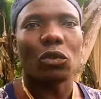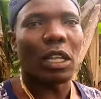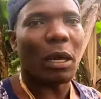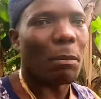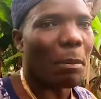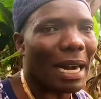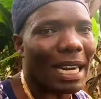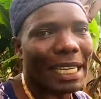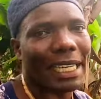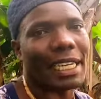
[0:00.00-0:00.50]
to the
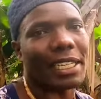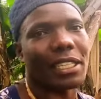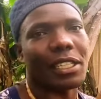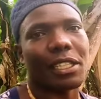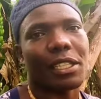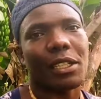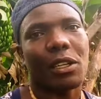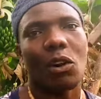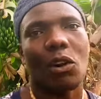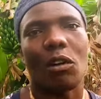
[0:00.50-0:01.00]

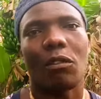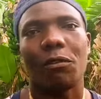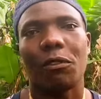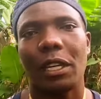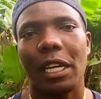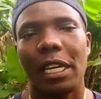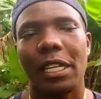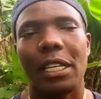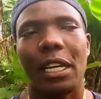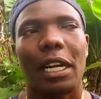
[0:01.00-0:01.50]
market of
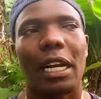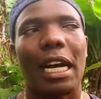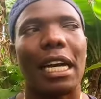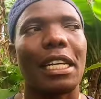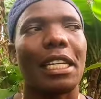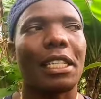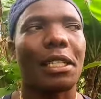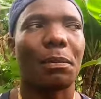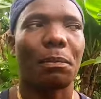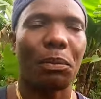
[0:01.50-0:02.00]
Kenya
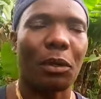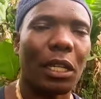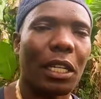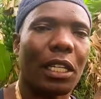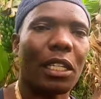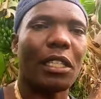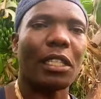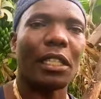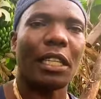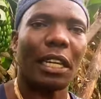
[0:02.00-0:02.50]
and it
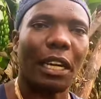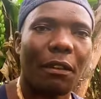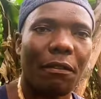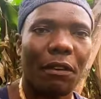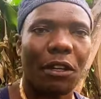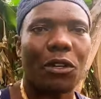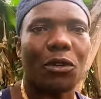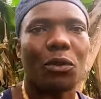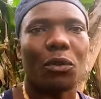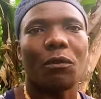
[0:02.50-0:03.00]
brings the
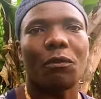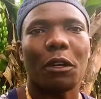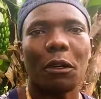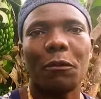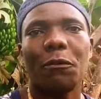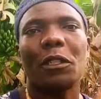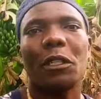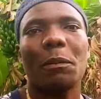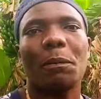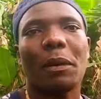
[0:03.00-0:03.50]
revenue
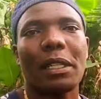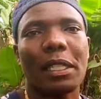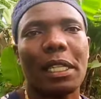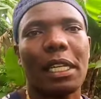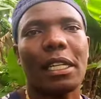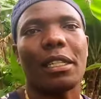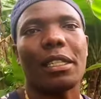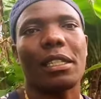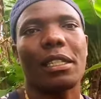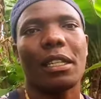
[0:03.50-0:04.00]

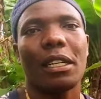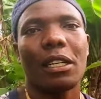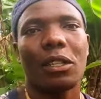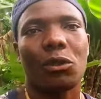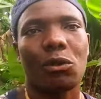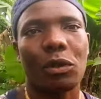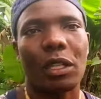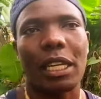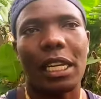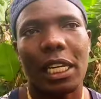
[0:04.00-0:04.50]
50%
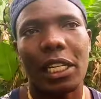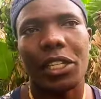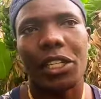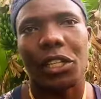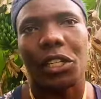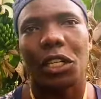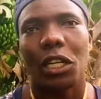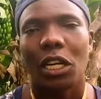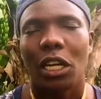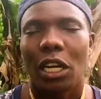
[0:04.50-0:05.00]
to the
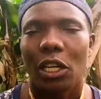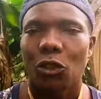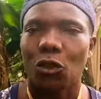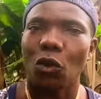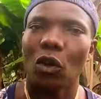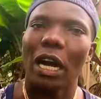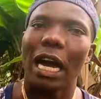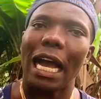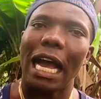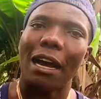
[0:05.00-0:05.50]
nation.
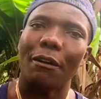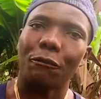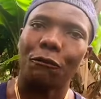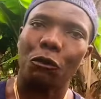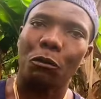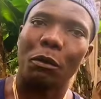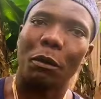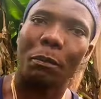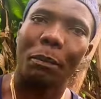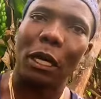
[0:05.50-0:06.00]
So I have
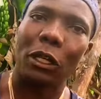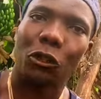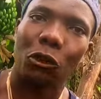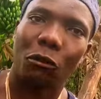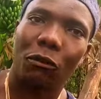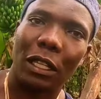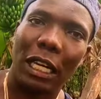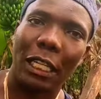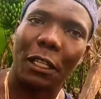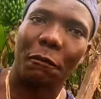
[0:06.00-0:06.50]
to be part
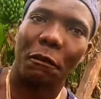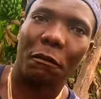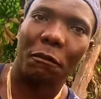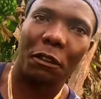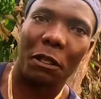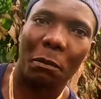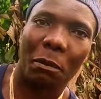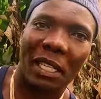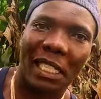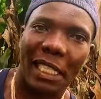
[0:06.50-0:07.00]
of that
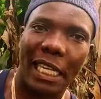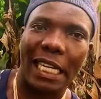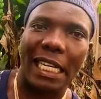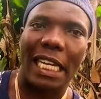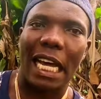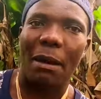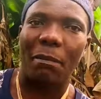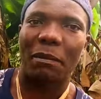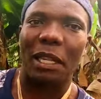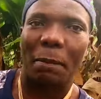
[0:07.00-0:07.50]
50%.
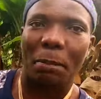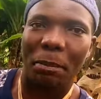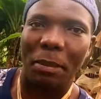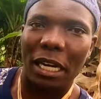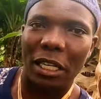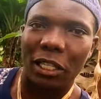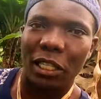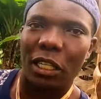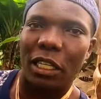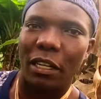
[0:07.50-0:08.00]
I'm the
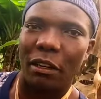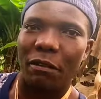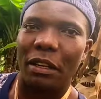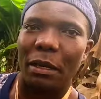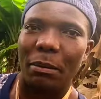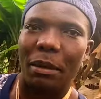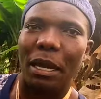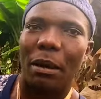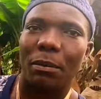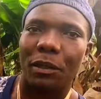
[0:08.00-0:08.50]
person,
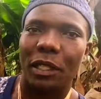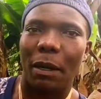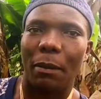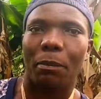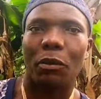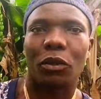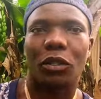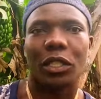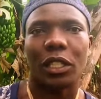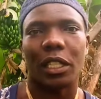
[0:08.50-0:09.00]
even me, I'm
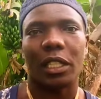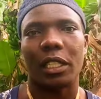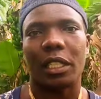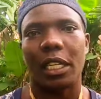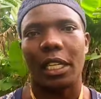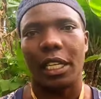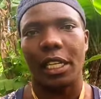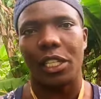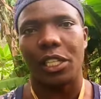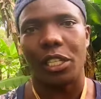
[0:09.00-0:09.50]
supporting
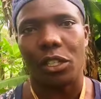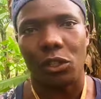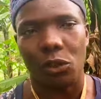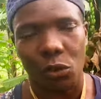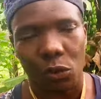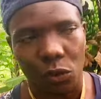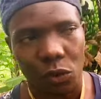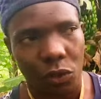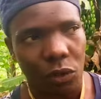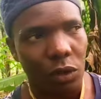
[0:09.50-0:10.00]
the nation
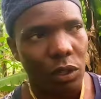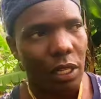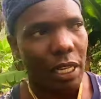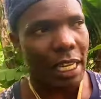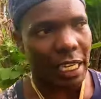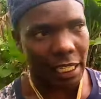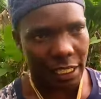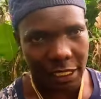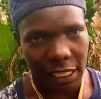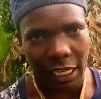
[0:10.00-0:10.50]
to grow.
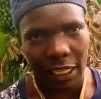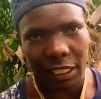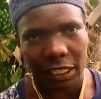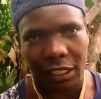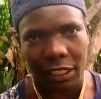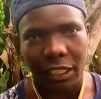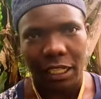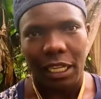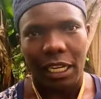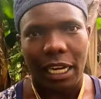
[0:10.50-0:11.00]

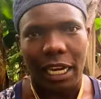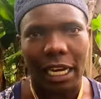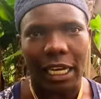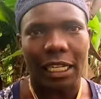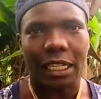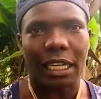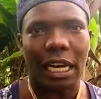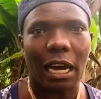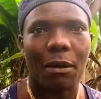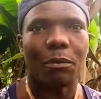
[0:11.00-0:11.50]
Exactly.
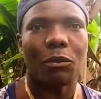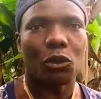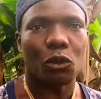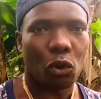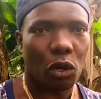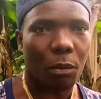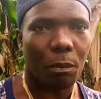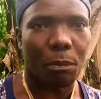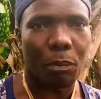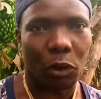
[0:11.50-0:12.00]
And I'm
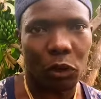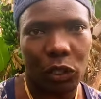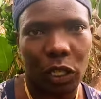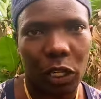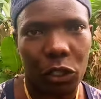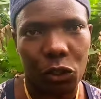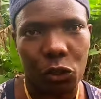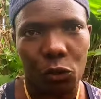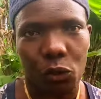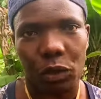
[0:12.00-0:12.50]
so
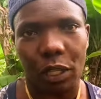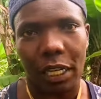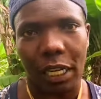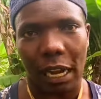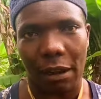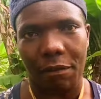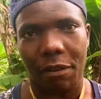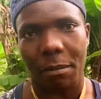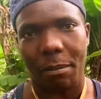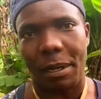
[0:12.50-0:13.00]
important to the
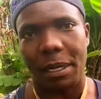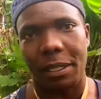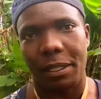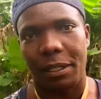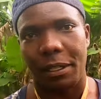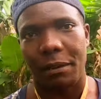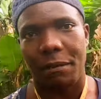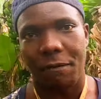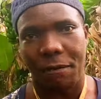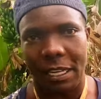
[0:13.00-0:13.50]

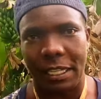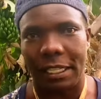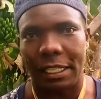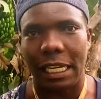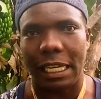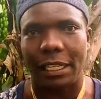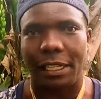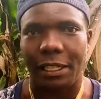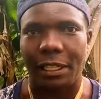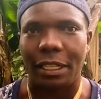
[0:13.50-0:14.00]
government.
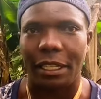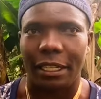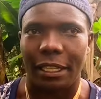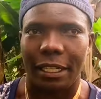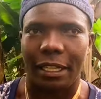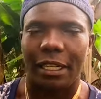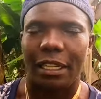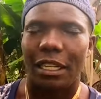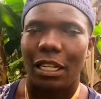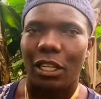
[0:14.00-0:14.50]
Fantastic.
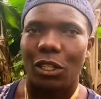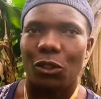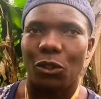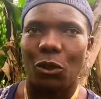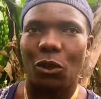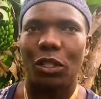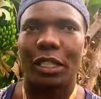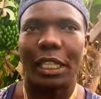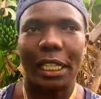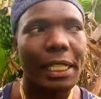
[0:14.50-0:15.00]

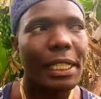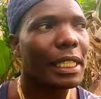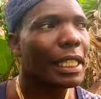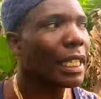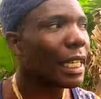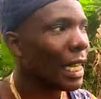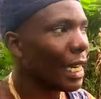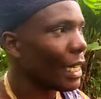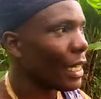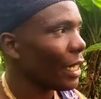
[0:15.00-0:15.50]
So this
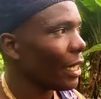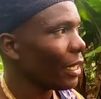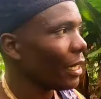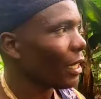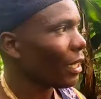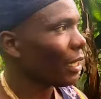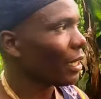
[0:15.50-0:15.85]
lady,